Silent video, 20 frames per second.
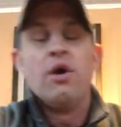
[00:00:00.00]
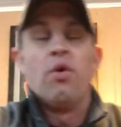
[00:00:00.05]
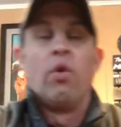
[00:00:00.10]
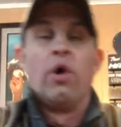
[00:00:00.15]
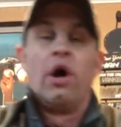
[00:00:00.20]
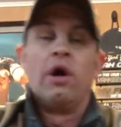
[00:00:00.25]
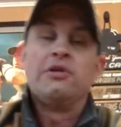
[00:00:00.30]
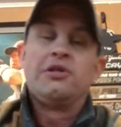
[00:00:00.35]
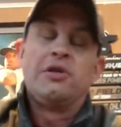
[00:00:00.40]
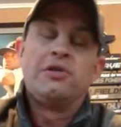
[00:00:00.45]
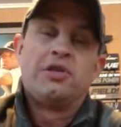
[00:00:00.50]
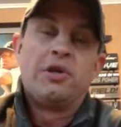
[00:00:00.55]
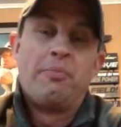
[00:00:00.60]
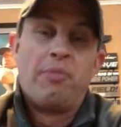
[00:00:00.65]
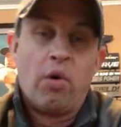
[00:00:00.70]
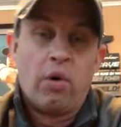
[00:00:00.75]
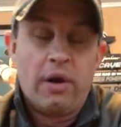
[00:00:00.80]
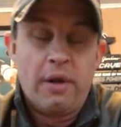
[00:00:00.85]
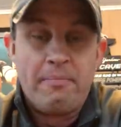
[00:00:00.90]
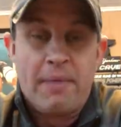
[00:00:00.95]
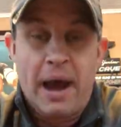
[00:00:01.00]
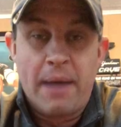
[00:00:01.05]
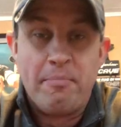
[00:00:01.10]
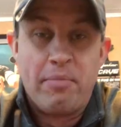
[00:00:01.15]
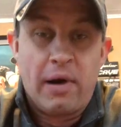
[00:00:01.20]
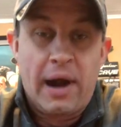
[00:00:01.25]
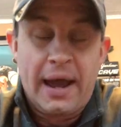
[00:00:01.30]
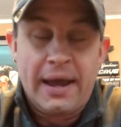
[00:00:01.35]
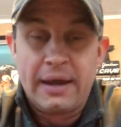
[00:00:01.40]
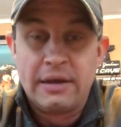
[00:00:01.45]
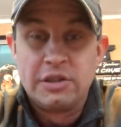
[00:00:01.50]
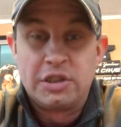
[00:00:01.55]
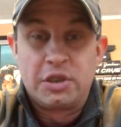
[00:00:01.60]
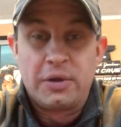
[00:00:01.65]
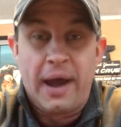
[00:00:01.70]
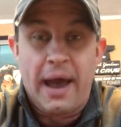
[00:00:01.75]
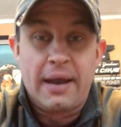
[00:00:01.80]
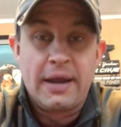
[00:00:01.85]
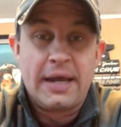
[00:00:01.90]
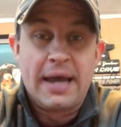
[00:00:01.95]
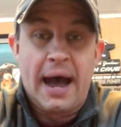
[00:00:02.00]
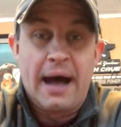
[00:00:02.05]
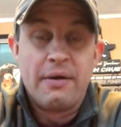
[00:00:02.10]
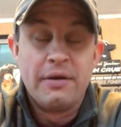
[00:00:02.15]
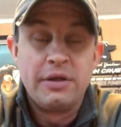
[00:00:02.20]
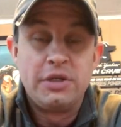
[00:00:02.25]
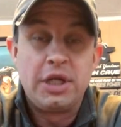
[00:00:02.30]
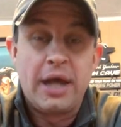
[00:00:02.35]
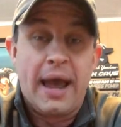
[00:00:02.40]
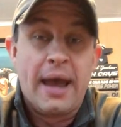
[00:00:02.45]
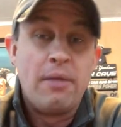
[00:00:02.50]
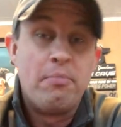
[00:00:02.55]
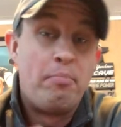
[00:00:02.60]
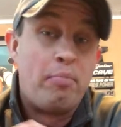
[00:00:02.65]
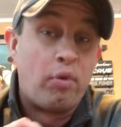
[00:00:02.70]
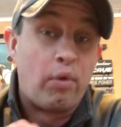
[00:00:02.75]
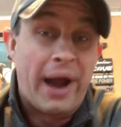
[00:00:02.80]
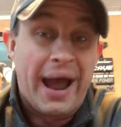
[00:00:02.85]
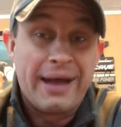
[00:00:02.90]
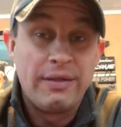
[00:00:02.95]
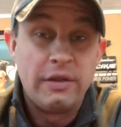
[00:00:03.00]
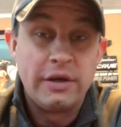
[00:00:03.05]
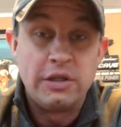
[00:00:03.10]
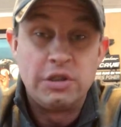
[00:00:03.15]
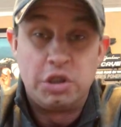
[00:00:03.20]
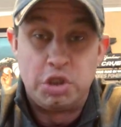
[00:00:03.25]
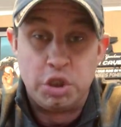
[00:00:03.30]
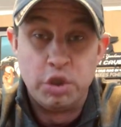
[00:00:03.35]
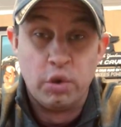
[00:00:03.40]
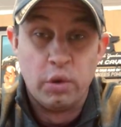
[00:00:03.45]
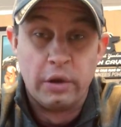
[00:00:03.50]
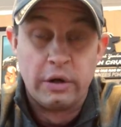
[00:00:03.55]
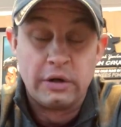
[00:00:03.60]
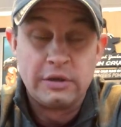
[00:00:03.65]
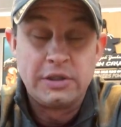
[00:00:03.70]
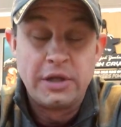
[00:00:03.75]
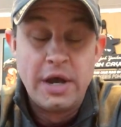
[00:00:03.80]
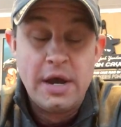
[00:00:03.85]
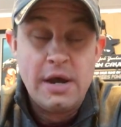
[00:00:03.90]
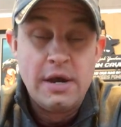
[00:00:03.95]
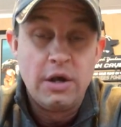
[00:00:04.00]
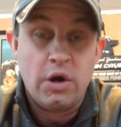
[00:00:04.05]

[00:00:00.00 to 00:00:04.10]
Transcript: We're also supported by Bryant and Stratton College and Bradley's Jewelers.